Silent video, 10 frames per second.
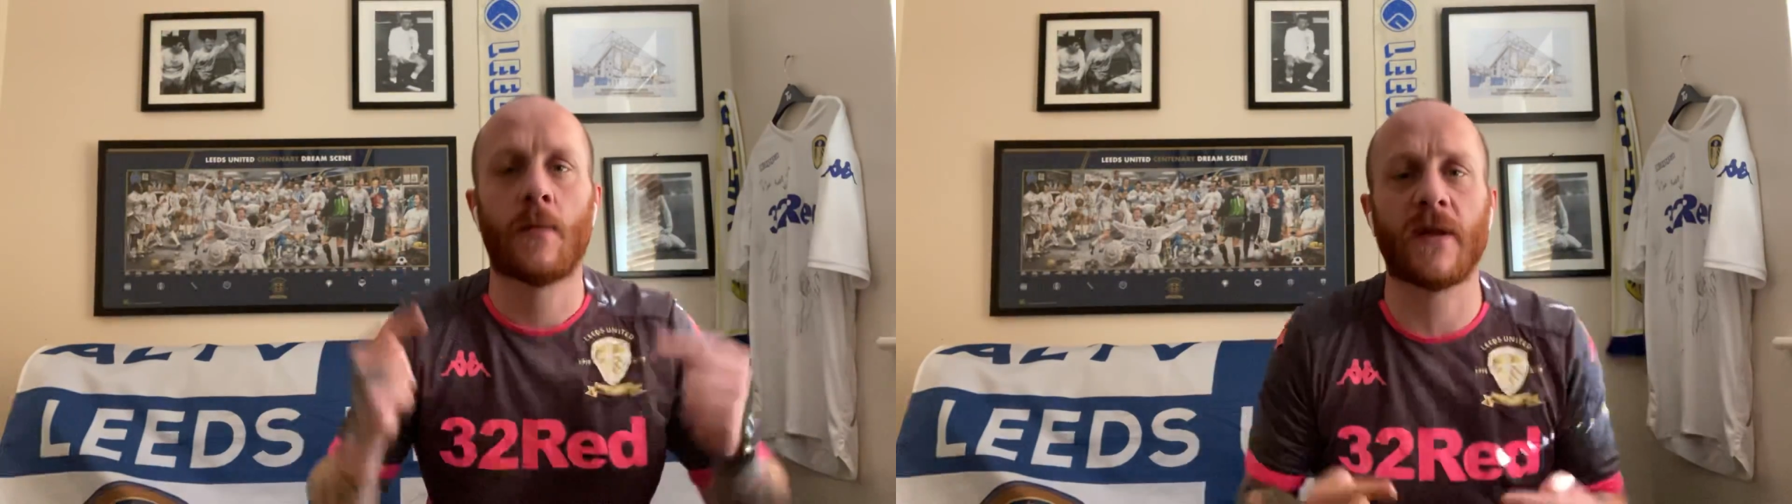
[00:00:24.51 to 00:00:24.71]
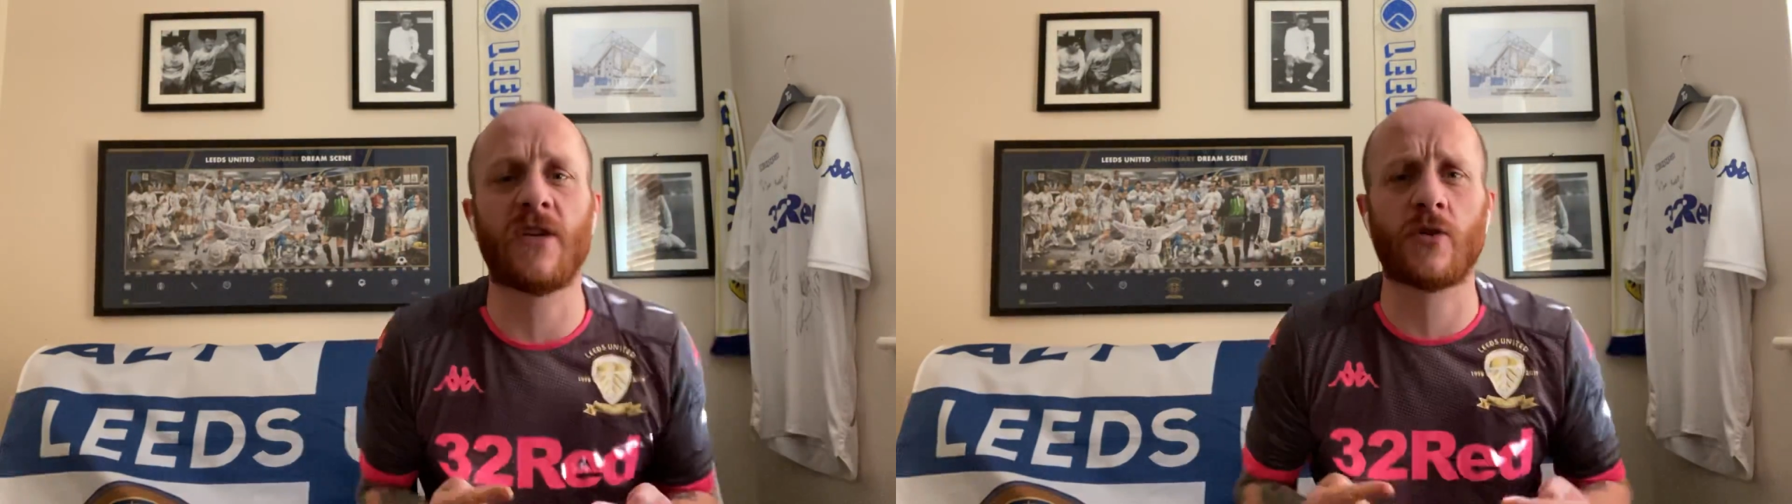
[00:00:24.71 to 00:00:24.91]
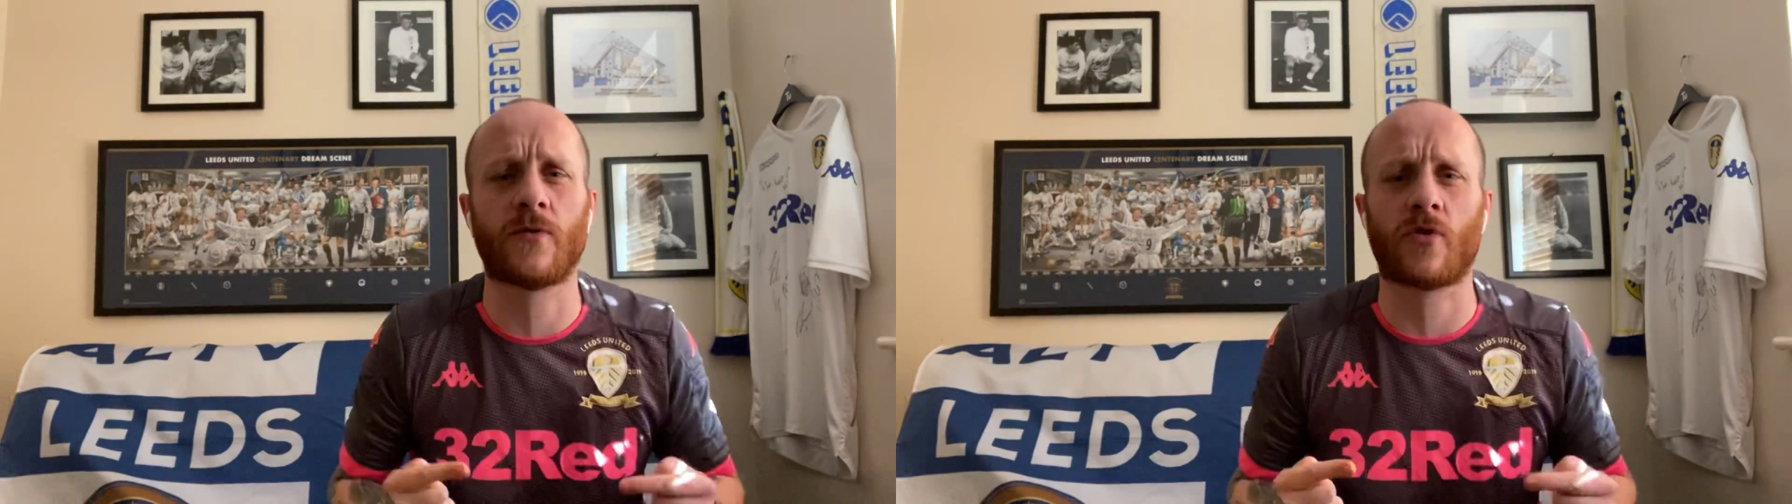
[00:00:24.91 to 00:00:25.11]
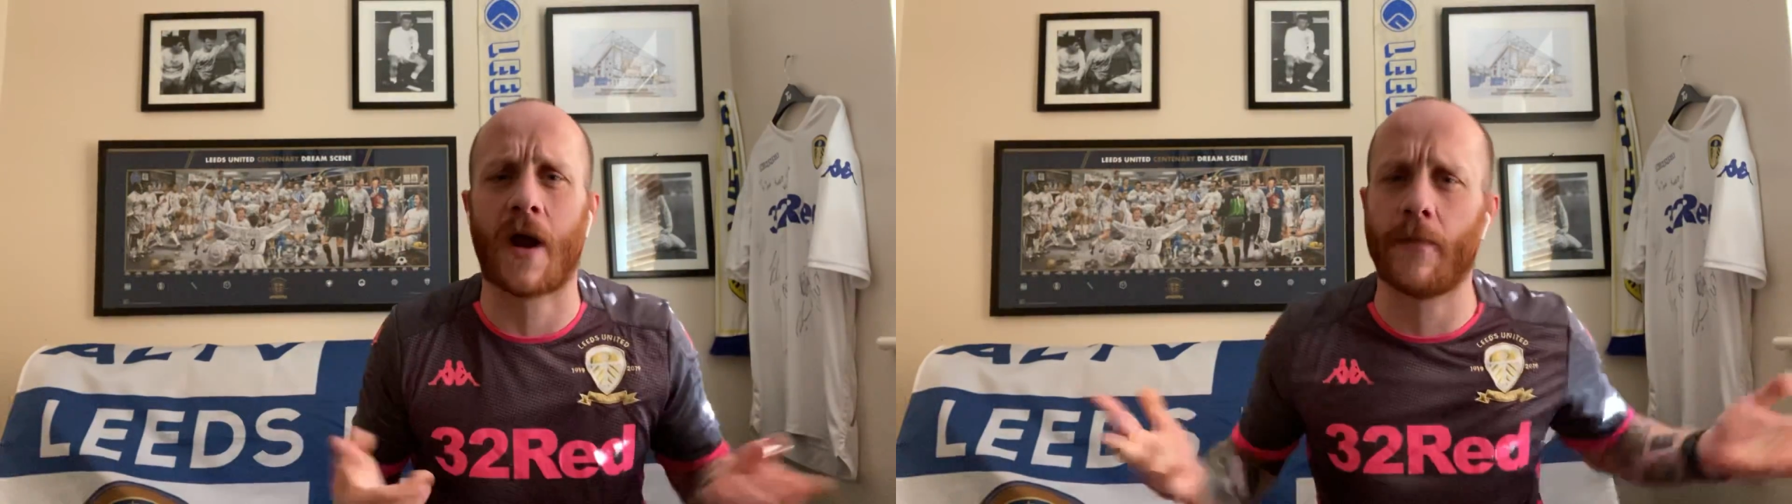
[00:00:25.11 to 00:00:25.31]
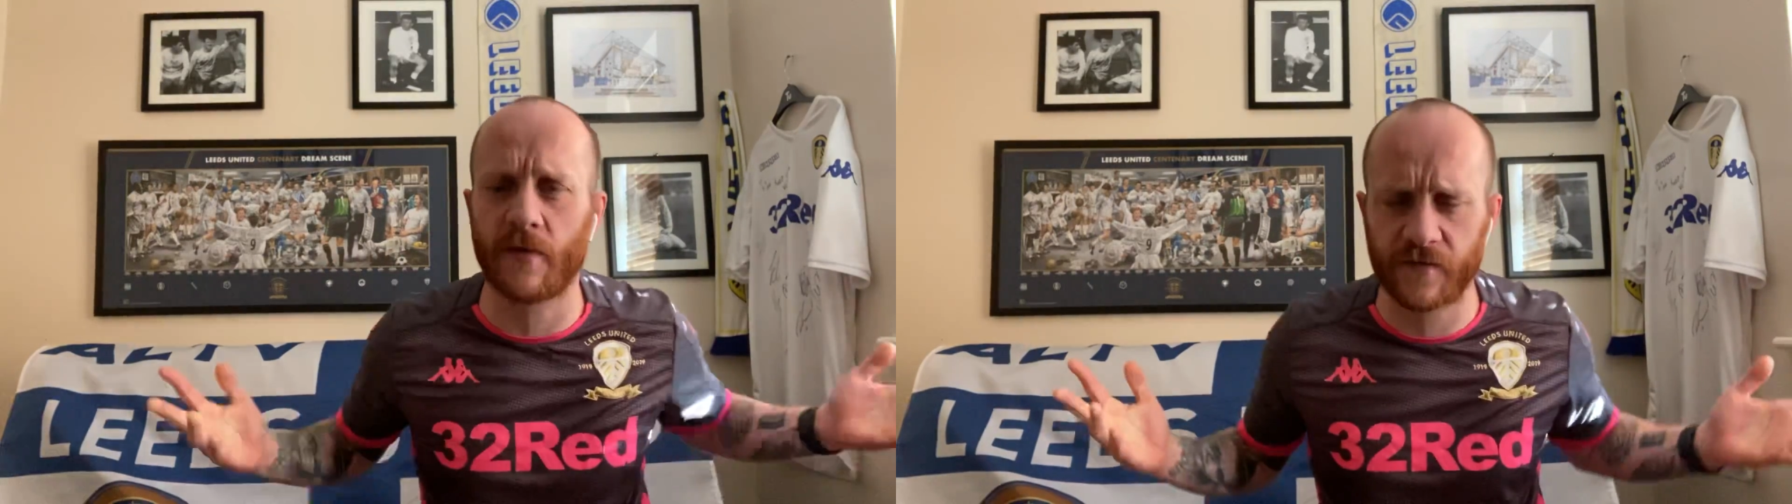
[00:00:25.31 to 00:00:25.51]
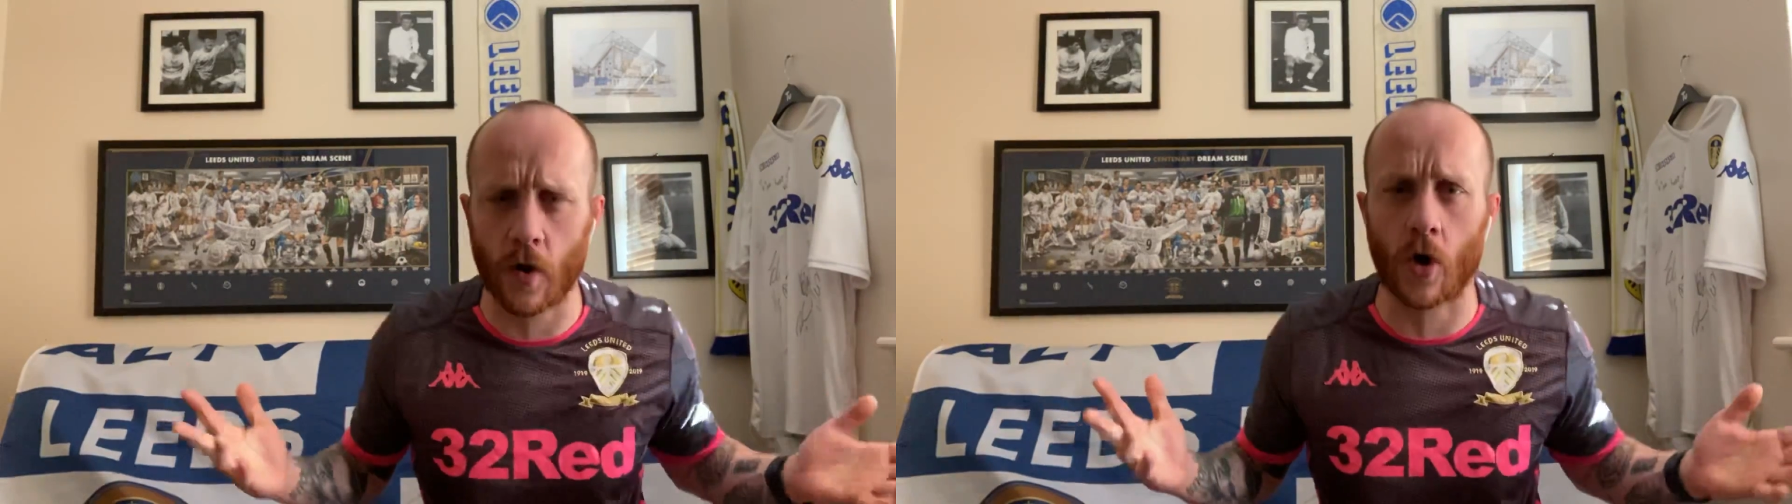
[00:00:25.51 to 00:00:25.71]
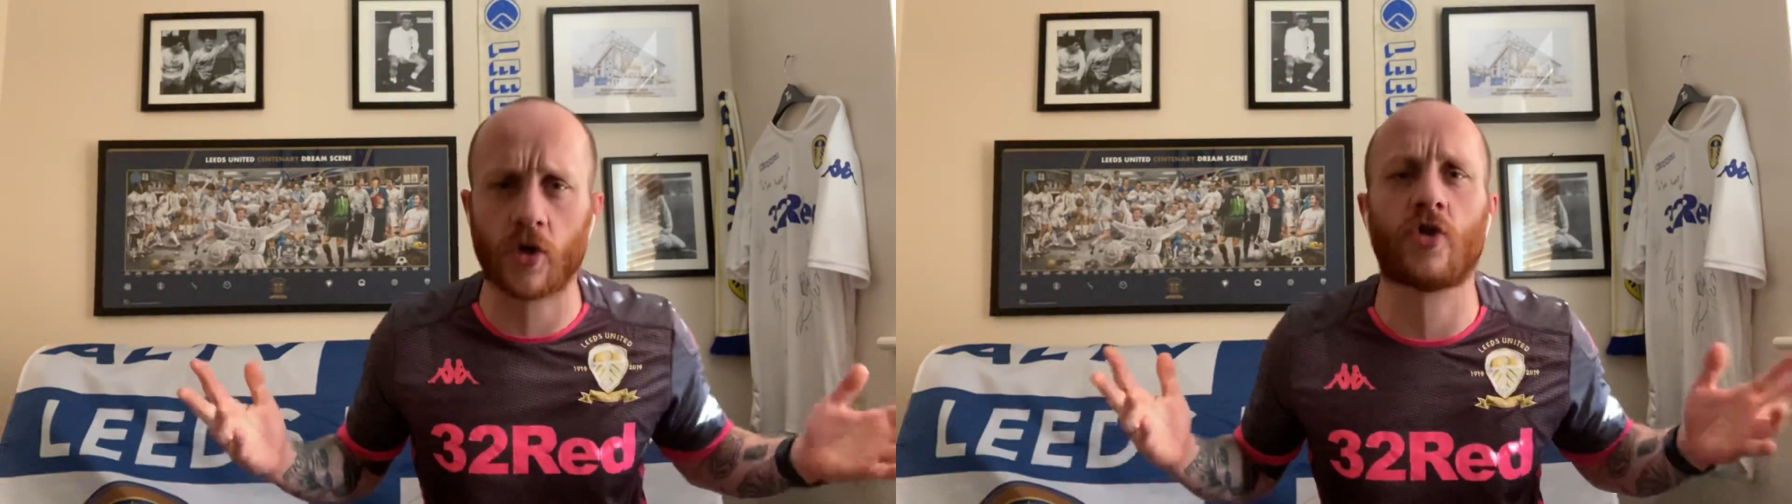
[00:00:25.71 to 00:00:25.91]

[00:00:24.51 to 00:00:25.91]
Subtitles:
please subscribe, and of course